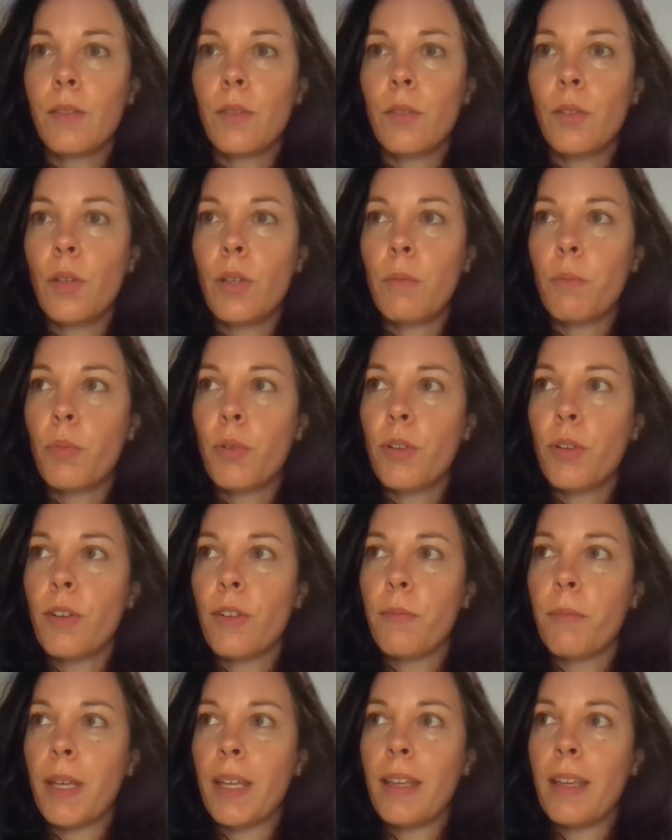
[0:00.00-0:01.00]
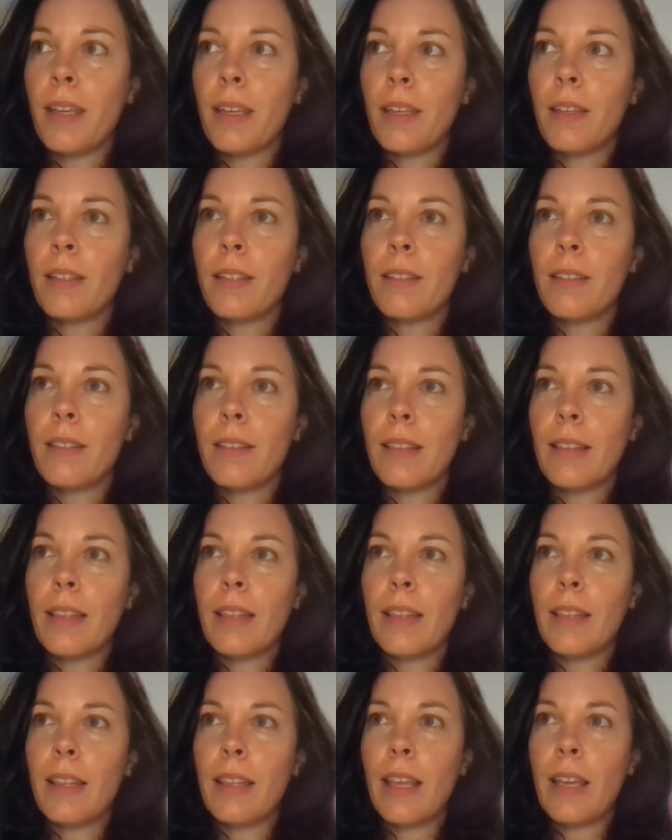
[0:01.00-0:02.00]
not improved, but
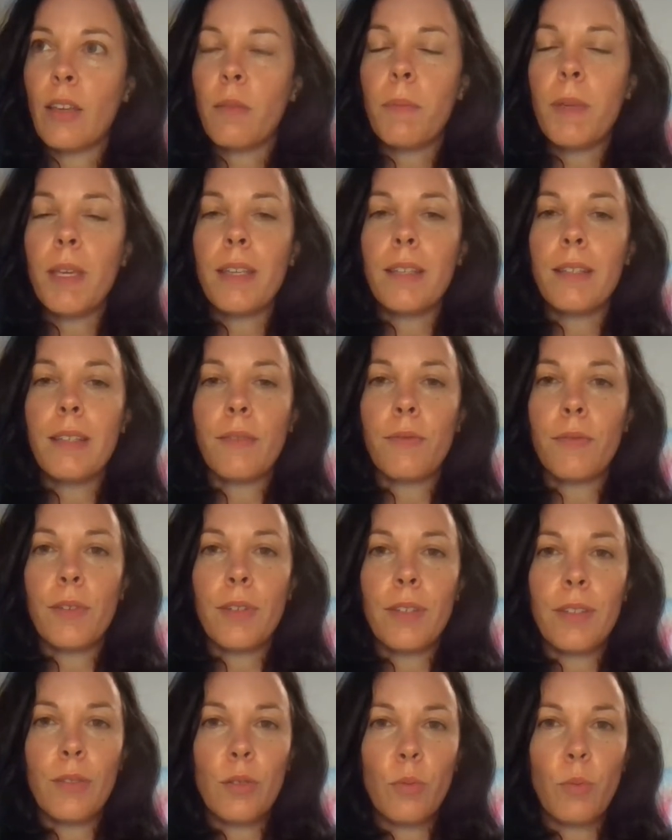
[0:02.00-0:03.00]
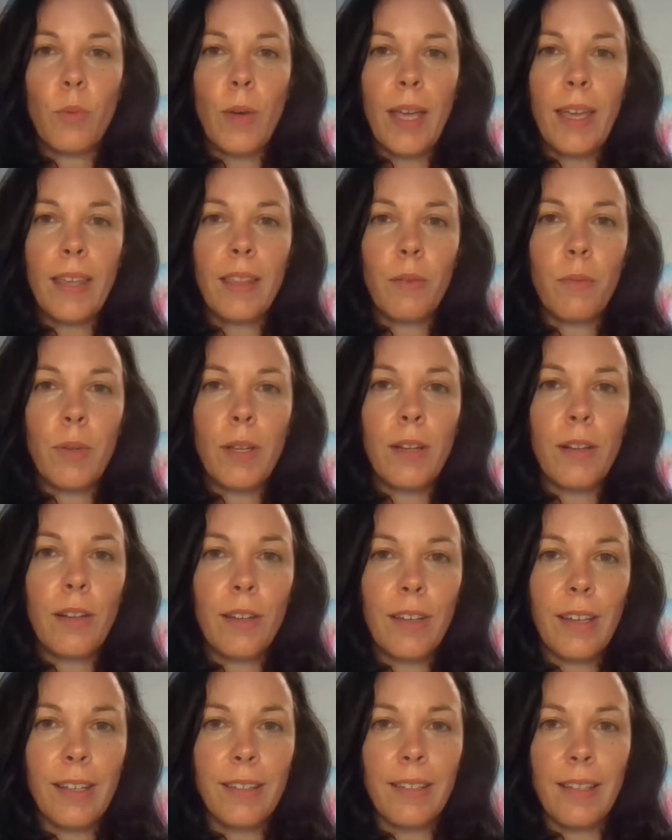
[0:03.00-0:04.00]
there could be a different way that we
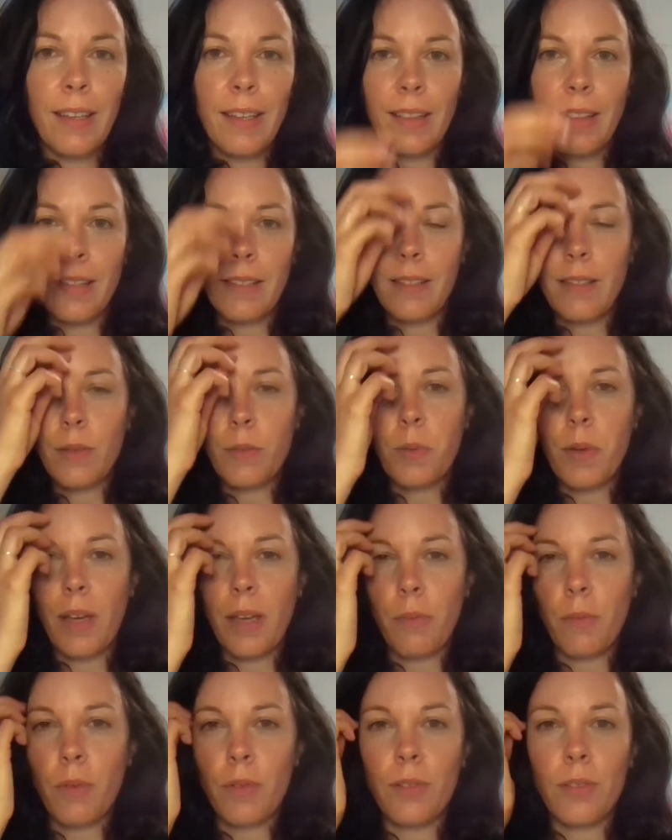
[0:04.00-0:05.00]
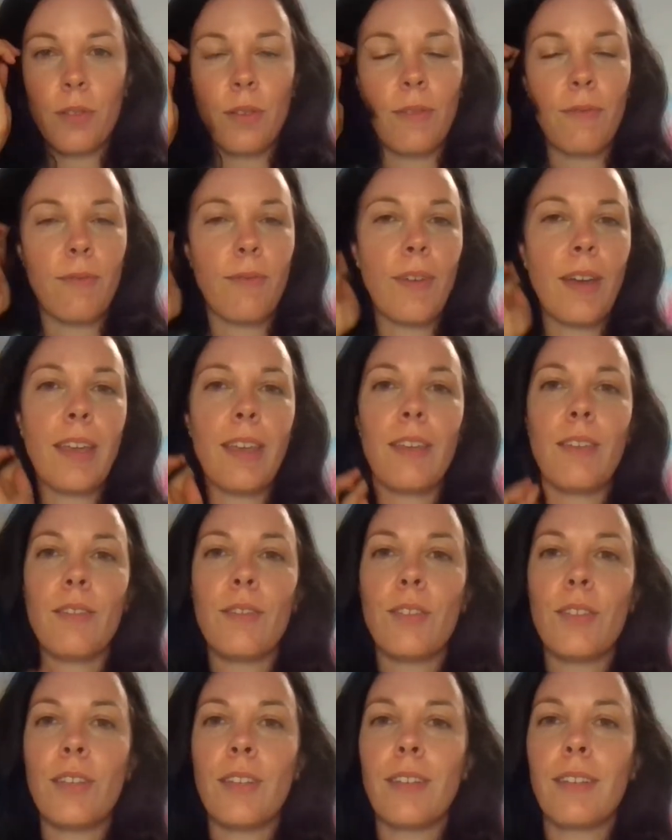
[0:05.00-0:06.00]
look at it. And this is what I want to invite
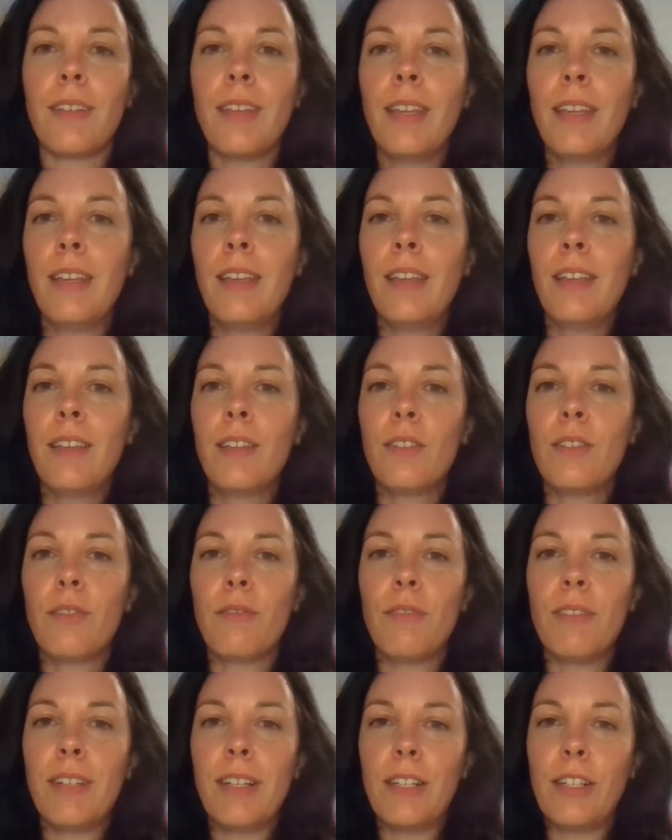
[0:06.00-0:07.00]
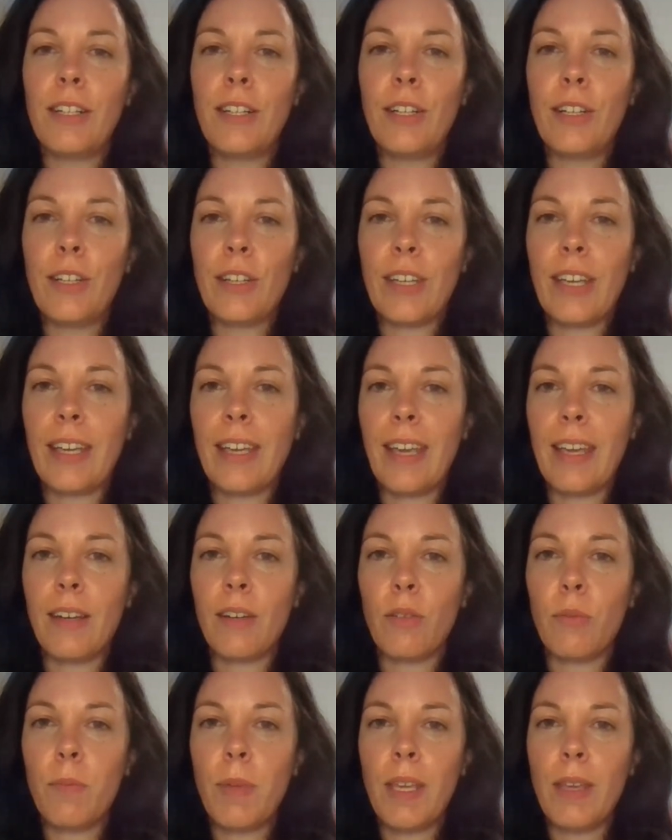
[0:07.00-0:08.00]
you to really look at
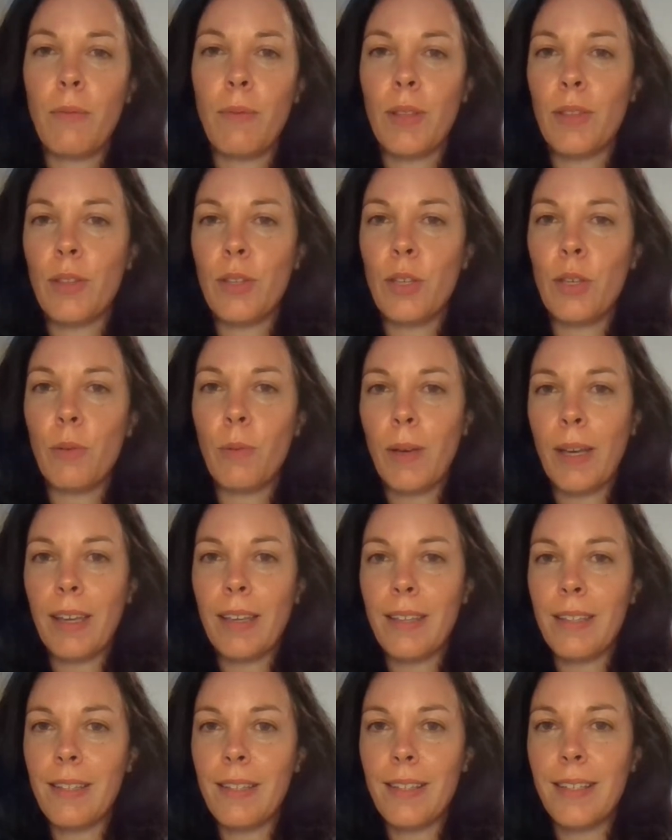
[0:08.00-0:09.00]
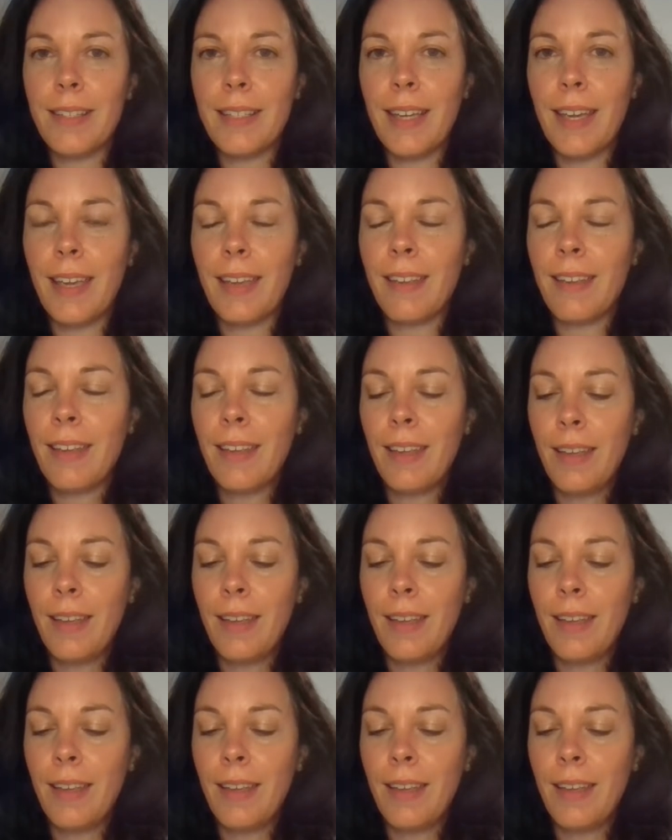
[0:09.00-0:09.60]
NLP with new eyes today.